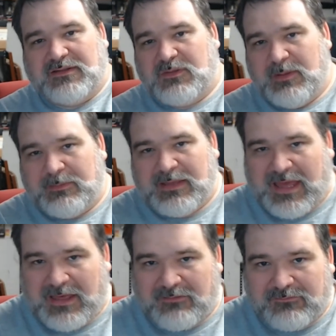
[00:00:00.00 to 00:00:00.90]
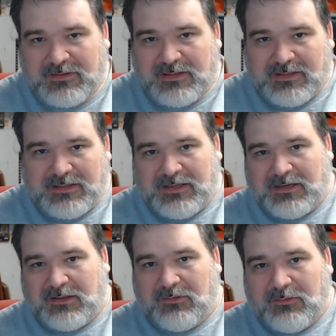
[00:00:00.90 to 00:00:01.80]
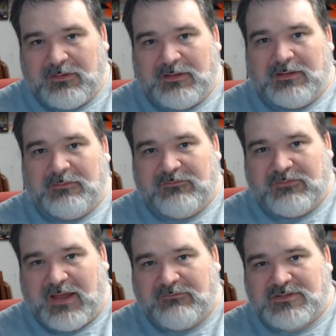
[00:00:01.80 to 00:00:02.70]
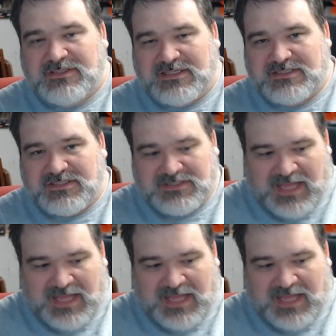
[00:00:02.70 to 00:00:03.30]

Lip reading: So maybe have 5 or 6 just